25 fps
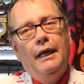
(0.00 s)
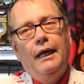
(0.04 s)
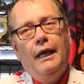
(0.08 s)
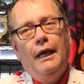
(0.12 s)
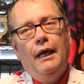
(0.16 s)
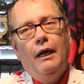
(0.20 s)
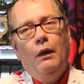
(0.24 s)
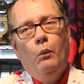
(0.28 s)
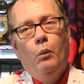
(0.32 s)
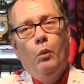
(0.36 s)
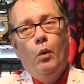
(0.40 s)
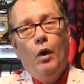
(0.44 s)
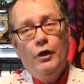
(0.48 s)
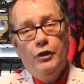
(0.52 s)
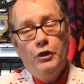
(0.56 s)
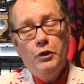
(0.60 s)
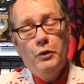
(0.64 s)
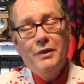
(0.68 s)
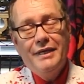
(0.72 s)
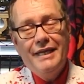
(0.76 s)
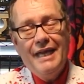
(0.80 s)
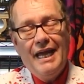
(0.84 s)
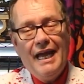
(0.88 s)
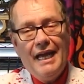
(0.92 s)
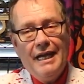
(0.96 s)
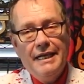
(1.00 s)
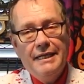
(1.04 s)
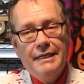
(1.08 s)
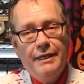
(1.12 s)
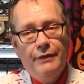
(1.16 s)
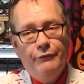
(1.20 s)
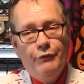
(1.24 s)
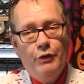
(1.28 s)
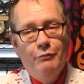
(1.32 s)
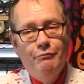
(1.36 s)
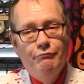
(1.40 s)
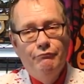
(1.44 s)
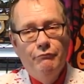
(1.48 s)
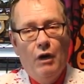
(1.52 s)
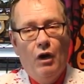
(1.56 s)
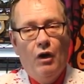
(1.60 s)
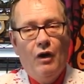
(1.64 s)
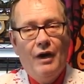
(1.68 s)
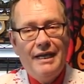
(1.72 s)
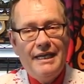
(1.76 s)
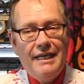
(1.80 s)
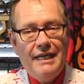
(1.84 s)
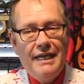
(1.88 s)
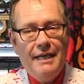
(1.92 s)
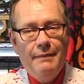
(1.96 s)
uh, what you get, and give you
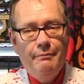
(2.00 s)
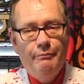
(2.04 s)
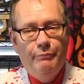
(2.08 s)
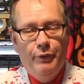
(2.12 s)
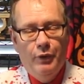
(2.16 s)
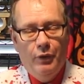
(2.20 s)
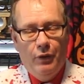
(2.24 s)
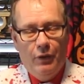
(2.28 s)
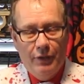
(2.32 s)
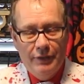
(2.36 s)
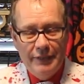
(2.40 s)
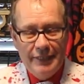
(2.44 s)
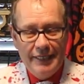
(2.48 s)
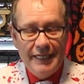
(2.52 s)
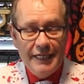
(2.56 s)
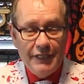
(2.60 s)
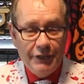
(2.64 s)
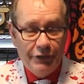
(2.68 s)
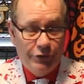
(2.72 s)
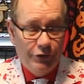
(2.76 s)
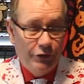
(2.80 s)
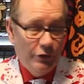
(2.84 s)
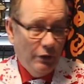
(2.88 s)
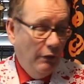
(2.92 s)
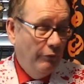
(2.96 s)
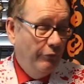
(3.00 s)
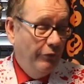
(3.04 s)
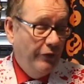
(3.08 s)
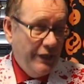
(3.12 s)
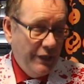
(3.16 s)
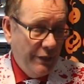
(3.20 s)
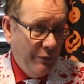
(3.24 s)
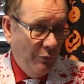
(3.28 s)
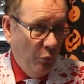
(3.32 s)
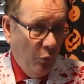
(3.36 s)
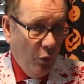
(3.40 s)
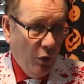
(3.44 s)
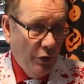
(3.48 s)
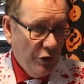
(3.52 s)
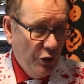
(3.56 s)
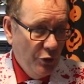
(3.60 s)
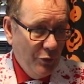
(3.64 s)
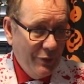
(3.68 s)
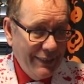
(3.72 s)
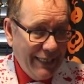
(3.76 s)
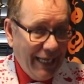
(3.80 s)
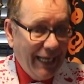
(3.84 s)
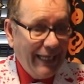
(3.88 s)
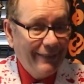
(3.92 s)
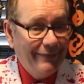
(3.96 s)
my input on each of the what you
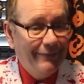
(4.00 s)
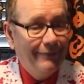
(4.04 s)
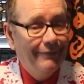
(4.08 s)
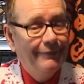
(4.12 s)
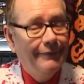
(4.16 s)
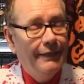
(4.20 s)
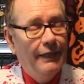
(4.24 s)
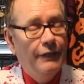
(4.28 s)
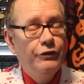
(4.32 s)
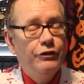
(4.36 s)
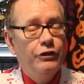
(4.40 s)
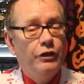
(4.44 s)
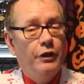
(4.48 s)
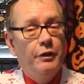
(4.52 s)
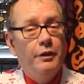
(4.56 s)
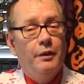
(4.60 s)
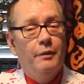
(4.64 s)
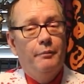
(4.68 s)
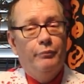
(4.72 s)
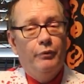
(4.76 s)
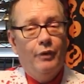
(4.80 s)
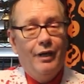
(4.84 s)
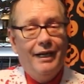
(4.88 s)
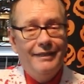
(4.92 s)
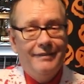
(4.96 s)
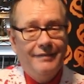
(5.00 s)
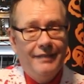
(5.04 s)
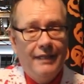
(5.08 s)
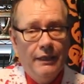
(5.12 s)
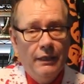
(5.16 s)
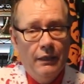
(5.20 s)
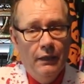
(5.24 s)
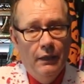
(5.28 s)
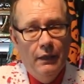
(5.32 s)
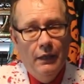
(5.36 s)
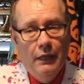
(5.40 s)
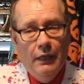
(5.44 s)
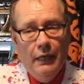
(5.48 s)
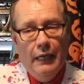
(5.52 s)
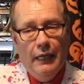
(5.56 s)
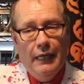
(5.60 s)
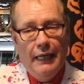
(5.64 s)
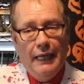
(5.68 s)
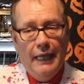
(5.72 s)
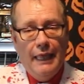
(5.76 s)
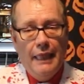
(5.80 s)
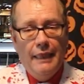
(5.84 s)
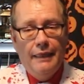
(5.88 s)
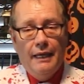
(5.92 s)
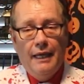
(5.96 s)
gets, then show you the pricing,
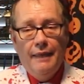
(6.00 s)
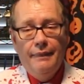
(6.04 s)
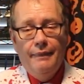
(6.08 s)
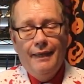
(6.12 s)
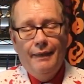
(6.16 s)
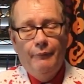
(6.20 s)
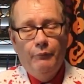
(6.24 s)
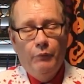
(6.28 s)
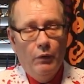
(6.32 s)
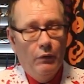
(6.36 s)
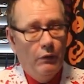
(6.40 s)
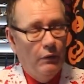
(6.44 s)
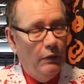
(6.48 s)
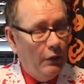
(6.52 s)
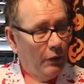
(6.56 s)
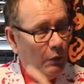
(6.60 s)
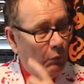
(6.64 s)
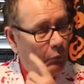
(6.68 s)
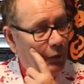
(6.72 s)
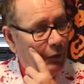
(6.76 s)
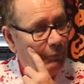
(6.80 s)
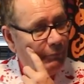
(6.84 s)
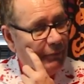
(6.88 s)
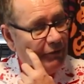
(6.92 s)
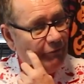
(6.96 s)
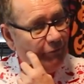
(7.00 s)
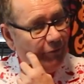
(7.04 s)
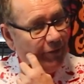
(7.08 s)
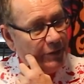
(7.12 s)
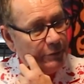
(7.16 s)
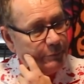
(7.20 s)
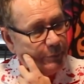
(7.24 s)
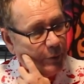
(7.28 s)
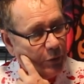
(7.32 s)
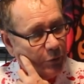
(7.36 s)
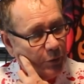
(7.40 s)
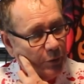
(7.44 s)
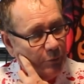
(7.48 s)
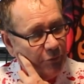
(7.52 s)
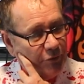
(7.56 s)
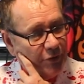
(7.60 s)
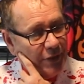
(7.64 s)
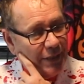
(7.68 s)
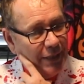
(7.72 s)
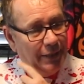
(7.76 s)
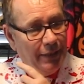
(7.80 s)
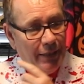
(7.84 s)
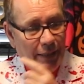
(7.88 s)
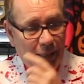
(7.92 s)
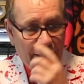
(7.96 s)
and, and then we'll look at what my Facebook group
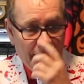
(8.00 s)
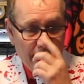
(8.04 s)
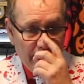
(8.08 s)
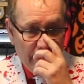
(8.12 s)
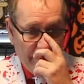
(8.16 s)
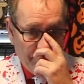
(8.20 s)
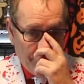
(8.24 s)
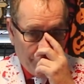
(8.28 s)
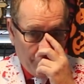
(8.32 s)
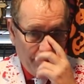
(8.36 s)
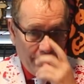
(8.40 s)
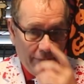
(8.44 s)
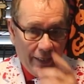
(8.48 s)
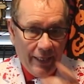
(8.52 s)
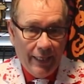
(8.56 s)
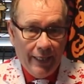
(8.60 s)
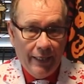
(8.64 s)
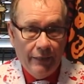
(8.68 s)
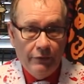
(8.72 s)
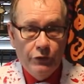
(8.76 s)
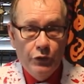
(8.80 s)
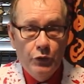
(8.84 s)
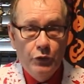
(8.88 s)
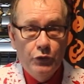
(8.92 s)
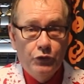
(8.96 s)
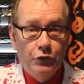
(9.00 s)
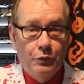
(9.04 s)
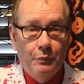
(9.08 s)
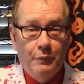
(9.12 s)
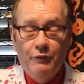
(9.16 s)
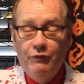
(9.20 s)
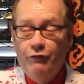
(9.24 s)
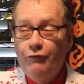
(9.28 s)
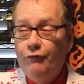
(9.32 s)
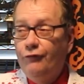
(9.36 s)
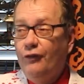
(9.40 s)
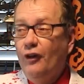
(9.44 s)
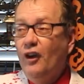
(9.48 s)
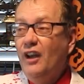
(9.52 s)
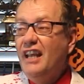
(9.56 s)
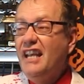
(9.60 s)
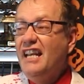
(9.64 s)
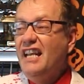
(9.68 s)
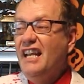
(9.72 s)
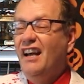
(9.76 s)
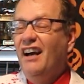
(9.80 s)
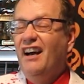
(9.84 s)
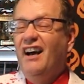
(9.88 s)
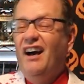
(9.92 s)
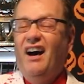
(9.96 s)
said. And then from there, you should be
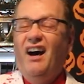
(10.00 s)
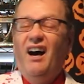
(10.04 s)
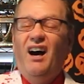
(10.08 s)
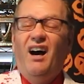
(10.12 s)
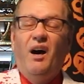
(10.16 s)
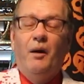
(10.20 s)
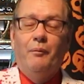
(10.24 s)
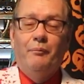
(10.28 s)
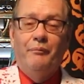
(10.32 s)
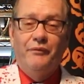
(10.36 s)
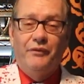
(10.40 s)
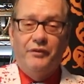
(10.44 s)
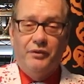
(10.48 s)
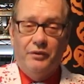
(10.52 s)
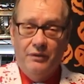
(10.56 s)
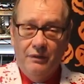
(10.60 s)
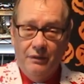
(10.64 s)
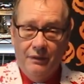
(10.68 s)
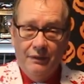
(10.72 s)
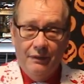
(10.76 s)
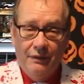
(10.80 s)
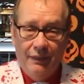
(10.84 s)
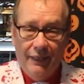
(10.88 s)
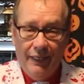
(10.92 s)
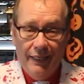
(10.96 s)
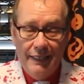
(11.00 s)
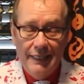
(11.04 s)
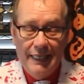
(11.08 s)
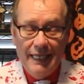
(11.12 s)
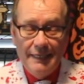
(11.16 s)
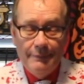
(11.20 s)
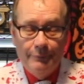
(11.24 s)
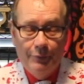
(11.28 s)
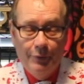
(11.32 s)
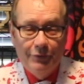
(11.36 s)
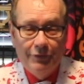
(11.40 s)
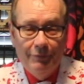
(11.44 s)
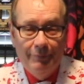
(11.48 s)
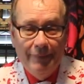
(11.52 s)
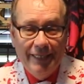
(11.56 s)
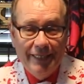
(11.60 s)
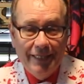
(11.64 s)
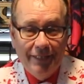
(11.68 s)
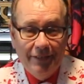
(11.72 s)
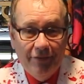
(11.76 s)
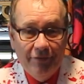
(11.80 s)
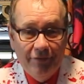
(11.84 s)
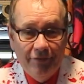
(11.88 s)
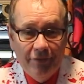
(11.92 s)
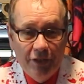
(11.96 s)
fully armed and able to make
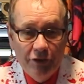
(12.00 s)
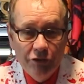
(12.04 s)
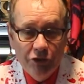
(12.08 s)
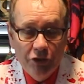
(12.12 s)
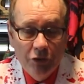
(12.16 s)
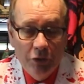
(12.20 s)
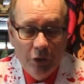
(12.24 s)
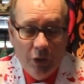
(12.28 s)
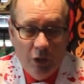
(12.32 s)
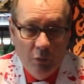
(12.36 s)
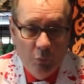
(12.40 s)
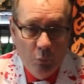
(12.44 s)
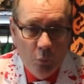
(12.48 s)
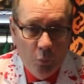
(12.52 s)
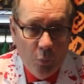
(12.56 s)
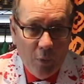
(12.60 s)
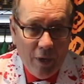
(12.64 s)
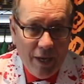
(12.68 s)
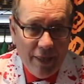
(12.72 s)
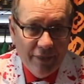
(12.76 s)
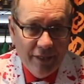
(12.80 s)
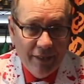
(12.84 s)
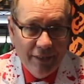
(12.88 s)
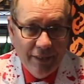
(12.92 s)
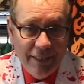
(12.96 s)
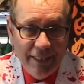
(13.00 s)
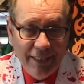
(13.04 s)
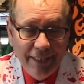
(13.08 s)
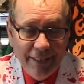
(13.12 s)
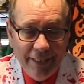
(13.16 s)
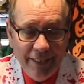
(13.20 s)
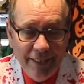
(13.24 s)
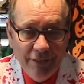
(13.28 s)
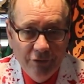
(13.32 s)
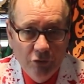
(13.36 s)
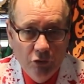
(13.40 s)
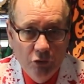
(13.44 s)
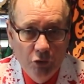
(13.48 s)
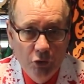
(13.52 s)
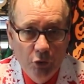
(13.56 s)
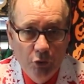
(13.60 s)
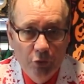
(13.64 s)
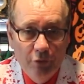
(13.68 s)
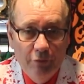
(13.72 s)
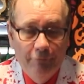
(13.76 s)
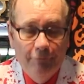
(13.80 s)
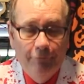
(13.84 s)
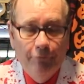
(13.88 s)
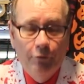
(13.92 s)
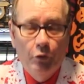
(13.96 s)
a decision on whether it is
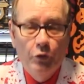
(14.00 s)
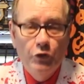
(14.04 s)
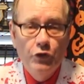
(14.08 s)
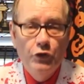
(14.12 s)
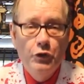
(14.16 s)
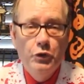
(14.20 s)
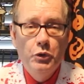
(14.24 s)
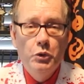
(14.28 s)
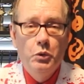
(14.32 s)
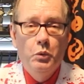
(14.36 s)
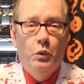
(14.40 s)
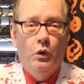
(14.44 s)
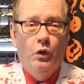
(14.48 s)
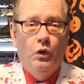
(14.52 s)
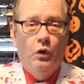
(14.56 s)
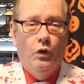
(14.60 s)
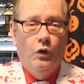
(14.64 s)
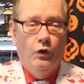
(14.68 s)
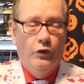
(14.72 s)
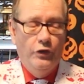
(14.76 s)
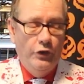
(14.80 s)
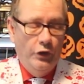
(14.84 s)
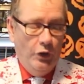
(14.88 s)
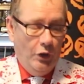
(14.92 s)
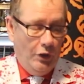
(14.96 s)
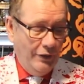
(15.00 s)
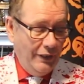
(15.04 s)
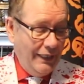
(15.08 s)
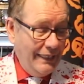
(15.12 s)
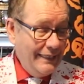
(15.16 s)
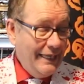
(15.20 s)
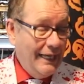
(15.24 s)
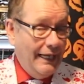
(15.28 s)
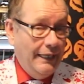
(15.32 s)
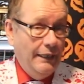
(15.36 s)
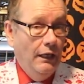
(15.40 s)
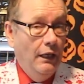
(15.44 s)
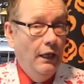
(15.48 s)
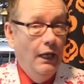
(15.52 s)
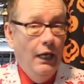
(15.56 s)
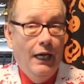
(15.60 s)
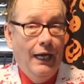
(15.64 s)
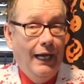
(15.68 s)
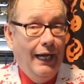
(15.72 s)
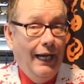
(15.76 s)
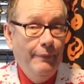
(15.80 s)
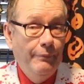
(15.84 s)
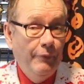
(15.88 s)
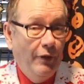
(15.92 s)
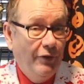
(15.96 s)
good for you or not. Again,
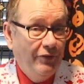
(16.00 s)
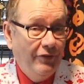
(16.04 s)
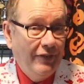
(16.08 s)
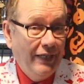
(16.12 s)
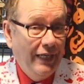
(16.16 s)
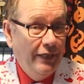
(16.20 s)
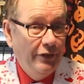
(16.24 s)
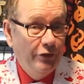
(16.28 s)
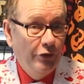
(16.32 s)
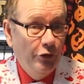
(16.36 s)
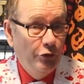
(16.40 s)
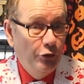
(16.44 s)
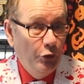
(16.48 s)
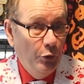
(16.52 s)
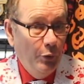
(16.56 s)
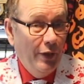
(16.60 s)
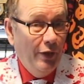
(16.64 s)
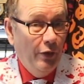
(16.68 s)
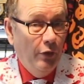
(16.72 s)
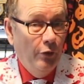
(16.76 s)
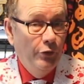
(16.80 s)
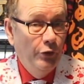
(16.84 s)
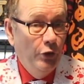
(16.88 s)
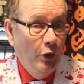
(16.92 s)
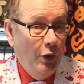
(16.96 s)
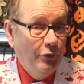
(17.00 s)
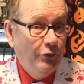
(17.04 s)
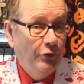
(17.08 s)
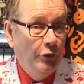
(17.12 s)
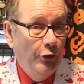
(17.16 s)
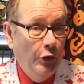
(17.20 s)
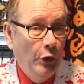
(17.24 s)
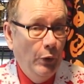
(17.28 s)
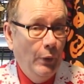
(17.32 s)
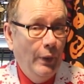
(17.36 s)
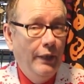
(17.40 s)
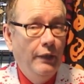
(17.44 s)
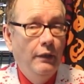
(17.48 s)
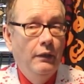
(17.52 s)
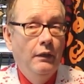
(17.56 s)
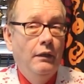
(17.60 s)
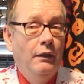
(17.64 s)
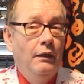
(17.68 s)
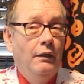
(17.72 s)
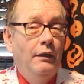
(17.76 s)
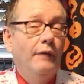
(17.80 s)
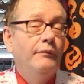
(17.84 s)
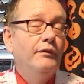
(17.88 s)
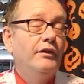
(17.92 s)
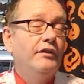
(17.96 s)
I'm not saying to do it or not to do it.
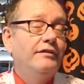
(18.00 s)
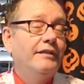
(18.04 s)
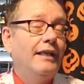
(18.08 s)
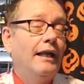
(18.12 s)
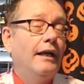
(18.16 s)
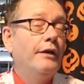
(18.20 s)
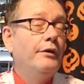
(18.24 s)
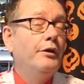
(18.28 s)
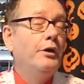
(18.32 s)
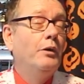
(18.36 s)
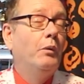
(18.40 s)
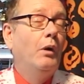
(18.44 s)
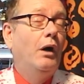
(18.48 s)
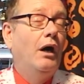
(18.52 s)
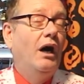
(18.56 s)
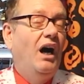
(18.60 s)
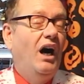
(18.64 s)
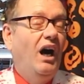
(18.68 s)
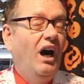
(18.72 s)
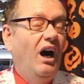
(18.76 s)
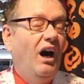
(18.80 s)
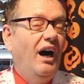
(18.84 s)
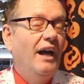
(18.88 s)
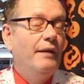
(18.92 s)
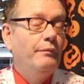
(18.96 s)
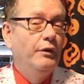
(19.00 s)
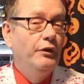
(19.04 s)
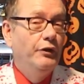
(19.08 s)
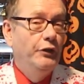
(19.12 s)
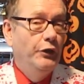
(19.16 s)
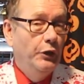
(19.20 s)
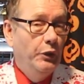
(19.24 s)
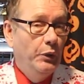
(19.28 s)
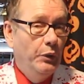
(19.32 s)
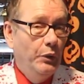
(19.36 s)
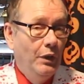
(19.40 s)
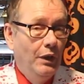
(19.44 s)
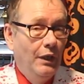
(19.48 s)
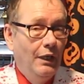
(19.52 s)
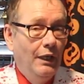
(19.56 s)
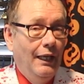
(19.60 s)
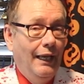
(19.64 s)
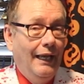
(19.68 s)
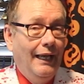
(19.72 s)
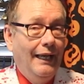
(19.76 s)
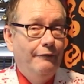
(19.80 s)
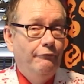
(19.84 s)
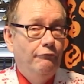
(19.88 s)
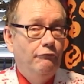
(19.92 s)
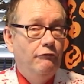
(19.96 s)
I'm just telling you what I would do
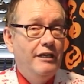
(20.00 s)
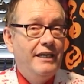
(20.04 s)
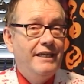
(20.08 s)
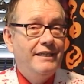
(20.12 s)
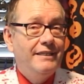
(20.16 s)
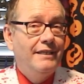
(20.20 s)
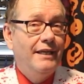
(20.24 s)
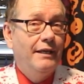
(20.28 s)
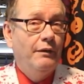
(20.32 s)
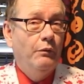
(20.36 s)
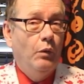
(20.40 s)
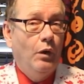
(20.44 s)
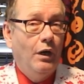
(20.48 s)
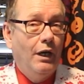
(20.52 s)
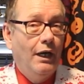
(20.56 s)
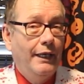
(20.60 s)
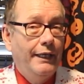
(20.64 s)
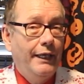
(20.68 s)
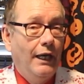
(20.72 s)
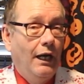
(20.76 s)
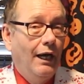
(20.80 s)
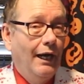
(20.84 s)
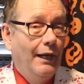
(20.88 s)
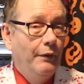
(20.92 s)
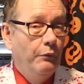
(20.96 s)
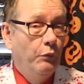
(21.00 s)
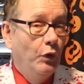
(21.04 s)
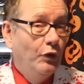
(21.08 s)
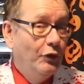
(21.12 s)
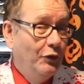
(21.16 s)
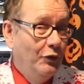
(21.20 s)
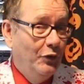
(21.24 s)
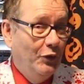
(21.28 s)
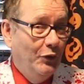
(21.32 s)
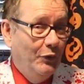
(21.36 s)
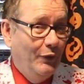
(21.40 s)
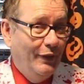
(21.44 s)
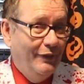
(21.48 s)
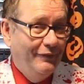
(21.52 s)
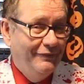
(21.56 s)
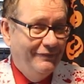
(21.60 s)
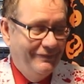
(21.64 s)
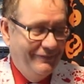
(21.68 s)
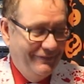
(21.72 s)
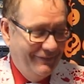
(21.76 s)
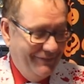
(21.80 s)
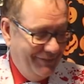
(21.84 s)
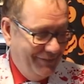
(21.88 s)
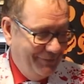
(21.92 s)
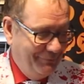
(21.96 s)
and reasoning why I wouldn't do it,
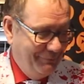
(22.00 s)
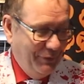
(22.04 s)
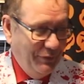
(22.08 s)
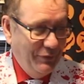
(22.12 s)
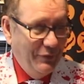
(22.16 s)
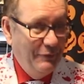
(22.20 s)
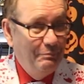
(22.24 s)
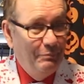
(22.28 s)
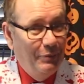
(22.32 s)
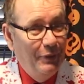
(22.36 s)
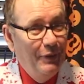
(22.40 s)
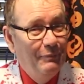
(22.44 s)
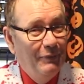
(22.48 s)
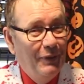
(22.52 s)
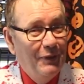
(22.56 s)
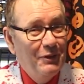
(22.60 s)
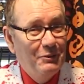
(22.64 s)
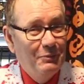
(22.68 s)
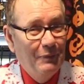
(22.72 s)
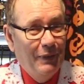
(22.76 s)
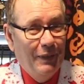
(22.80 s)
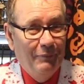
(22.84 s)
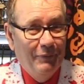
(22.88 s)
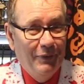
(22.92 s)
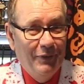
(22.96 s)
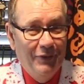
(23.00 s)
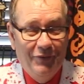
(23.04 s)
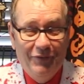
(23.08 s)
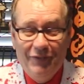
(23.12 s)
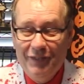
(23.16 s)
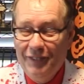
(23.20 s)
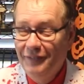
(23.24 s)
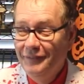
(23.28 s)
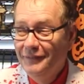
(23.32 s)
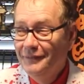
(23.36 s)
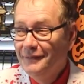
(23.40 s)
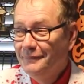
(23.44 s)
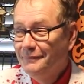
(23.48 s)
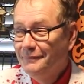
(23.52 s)
which is pretty much what I'm going to say.